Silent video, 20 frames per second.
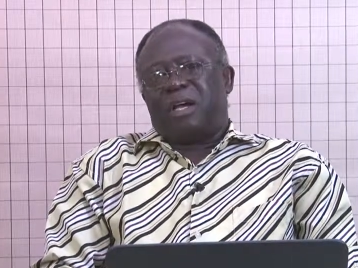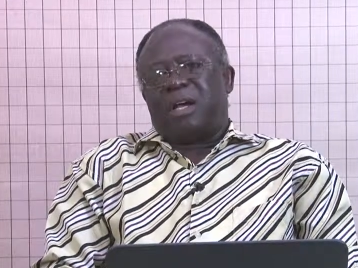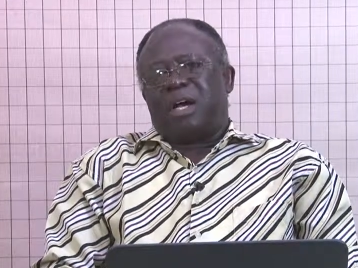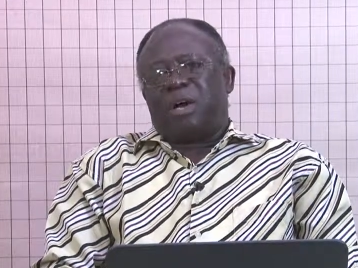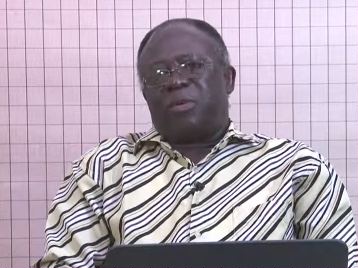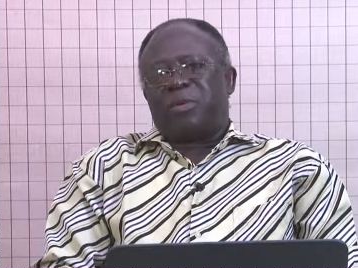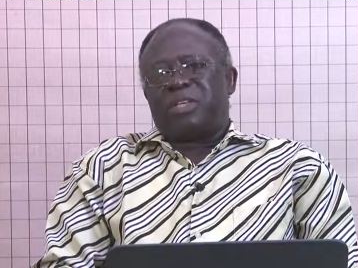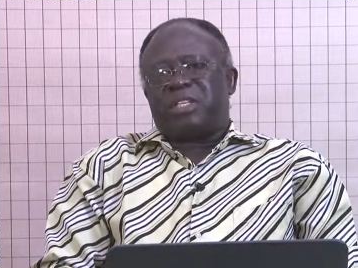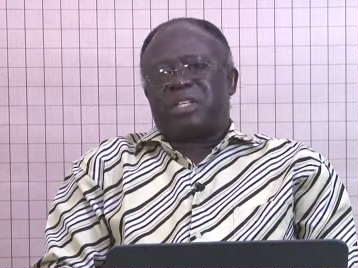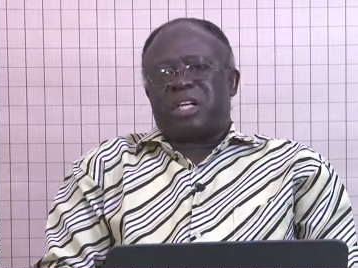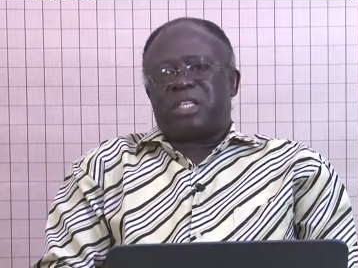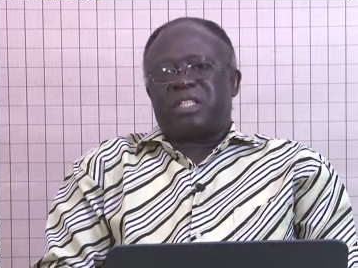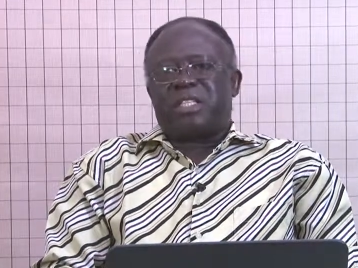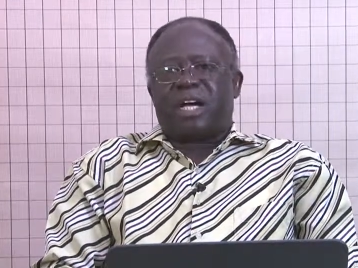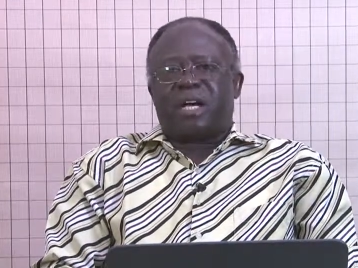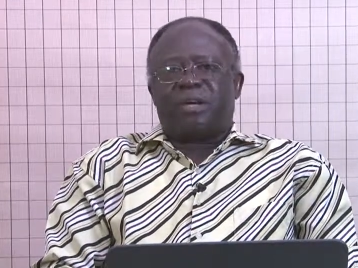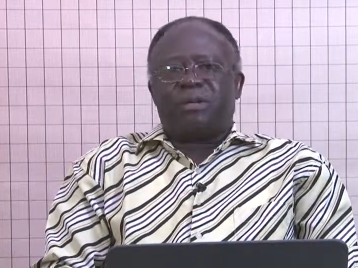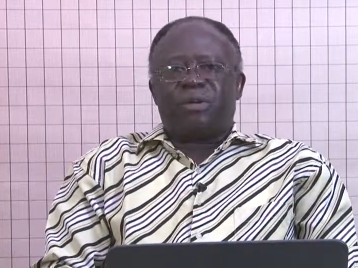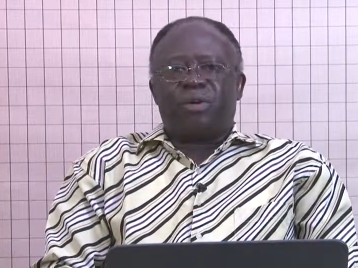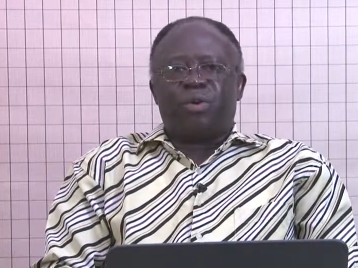a
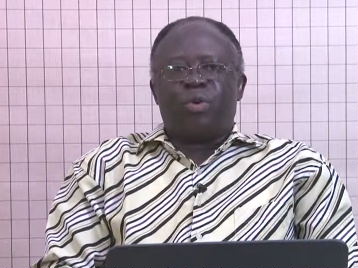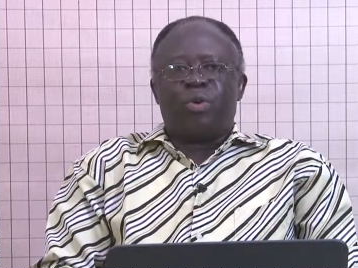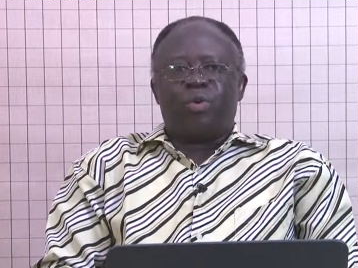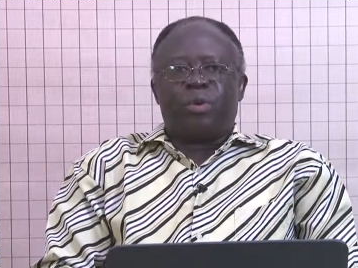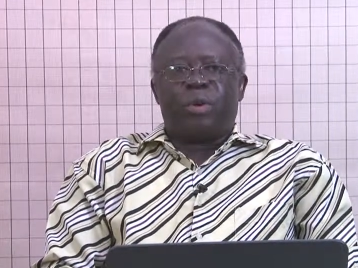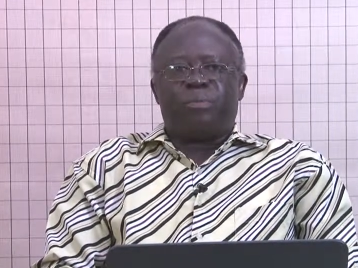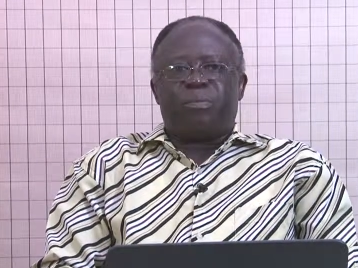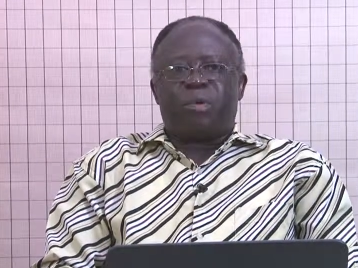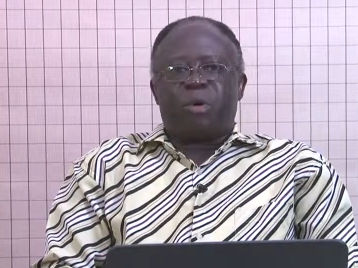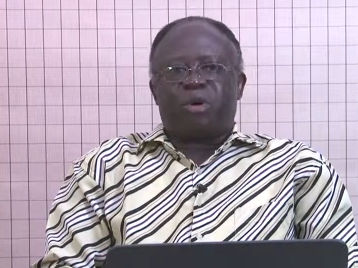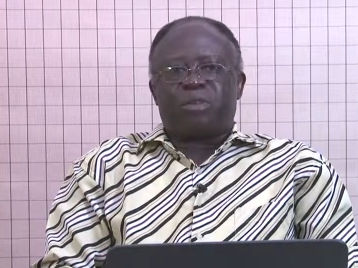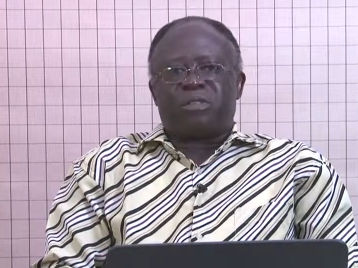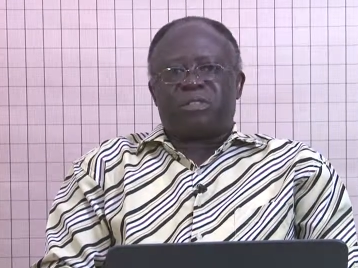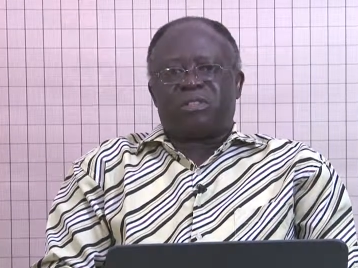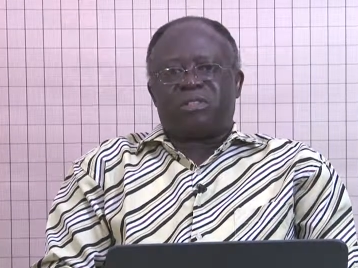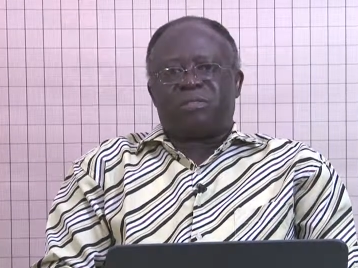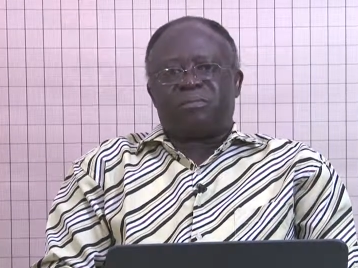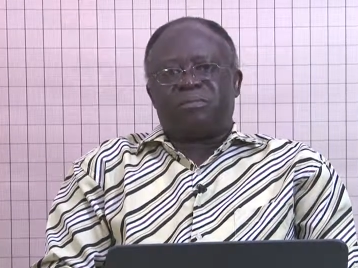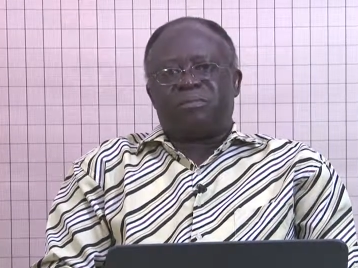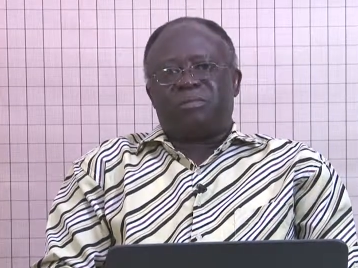researcher who
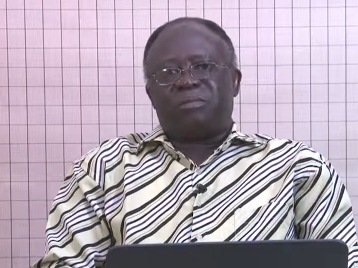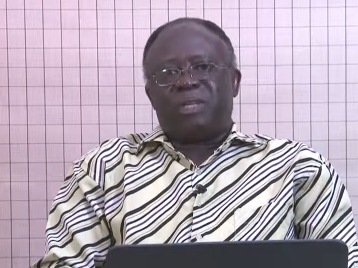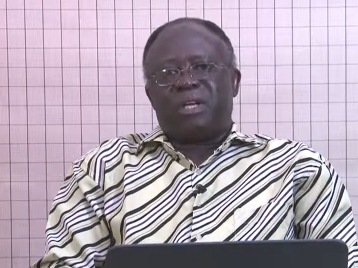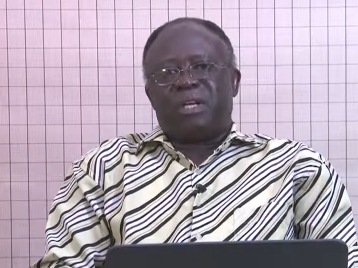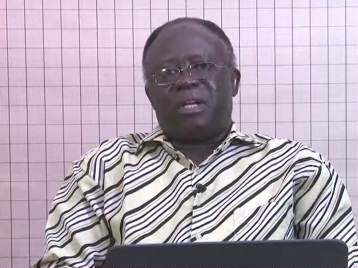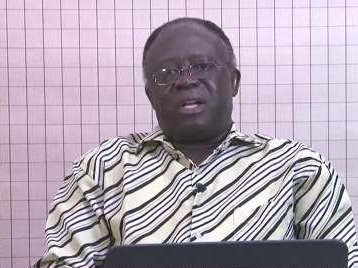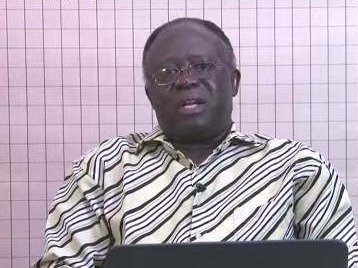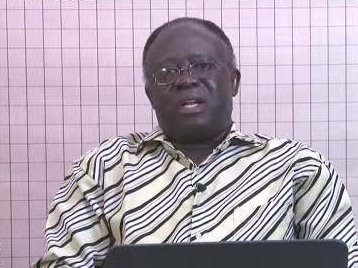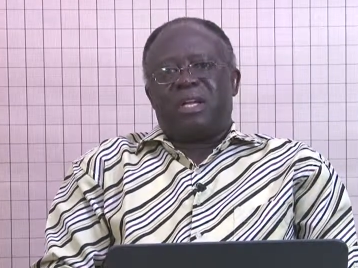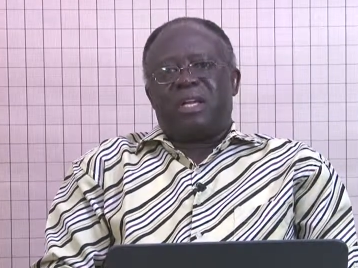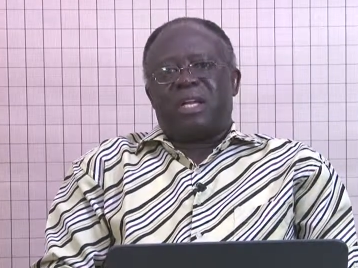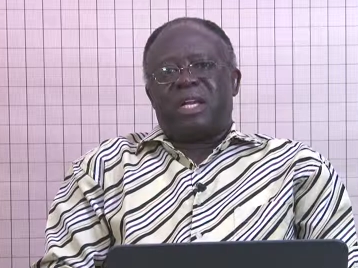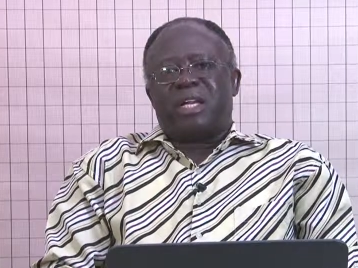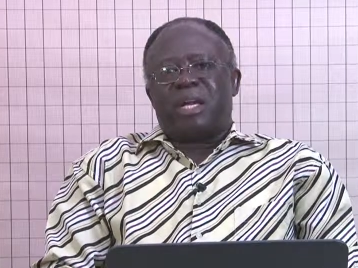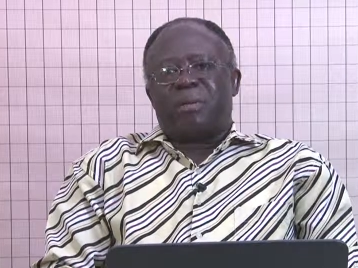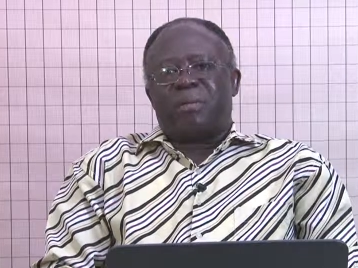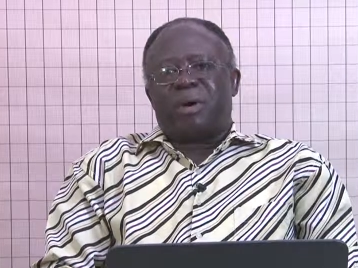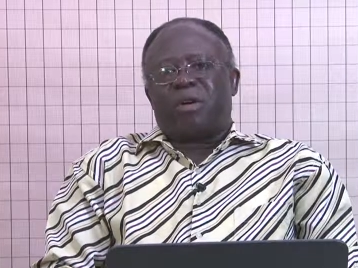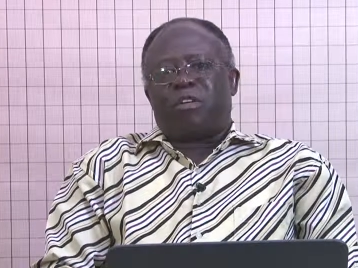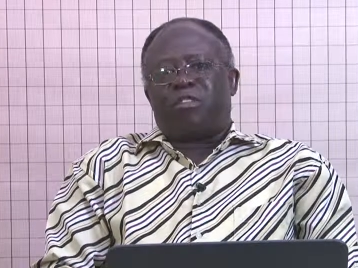reports the
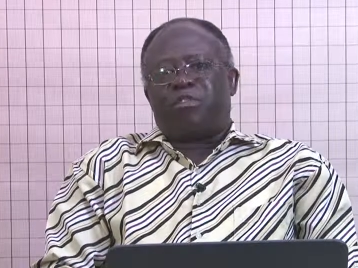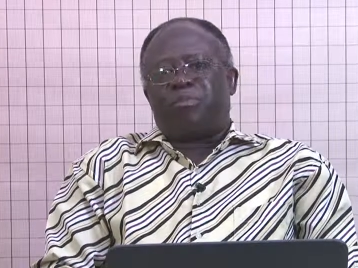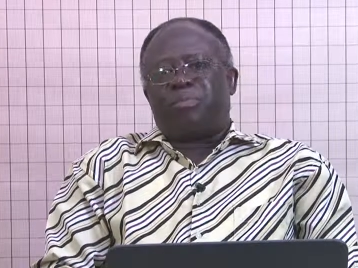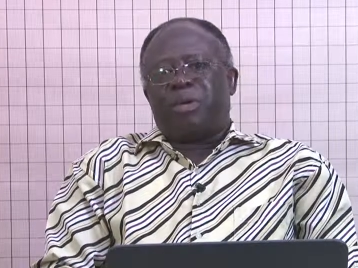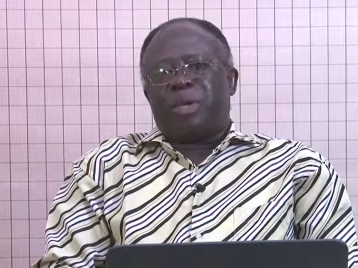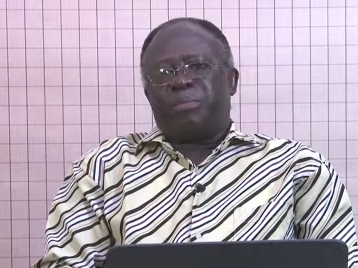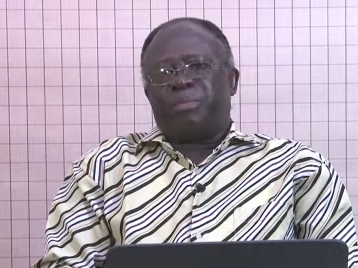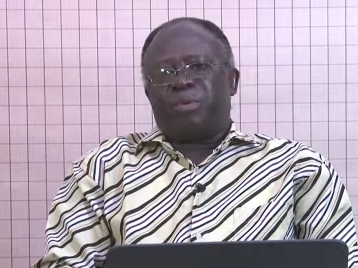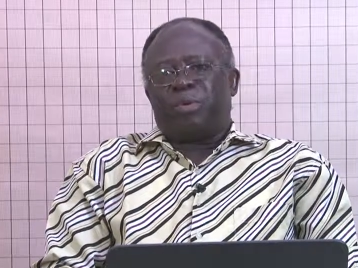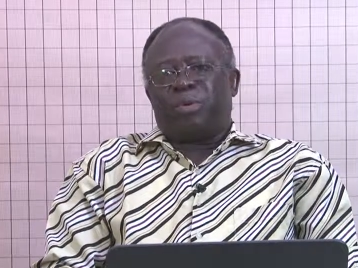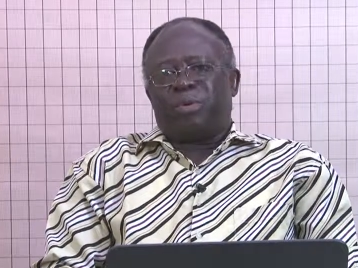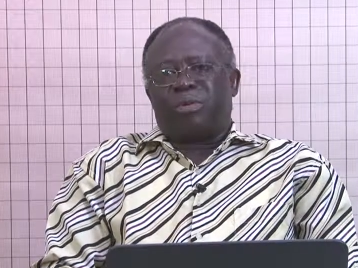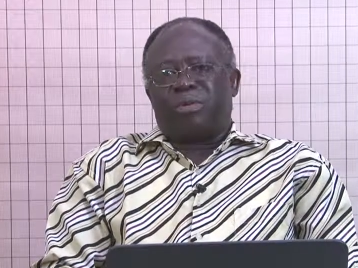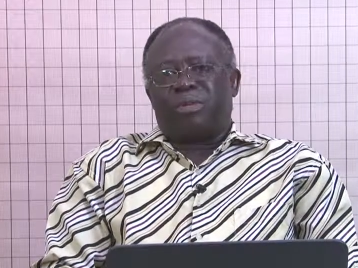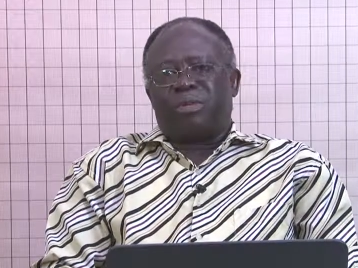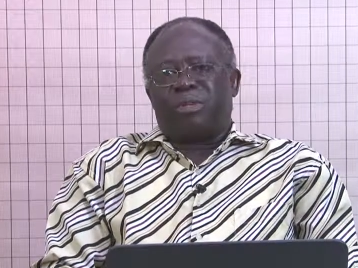number of people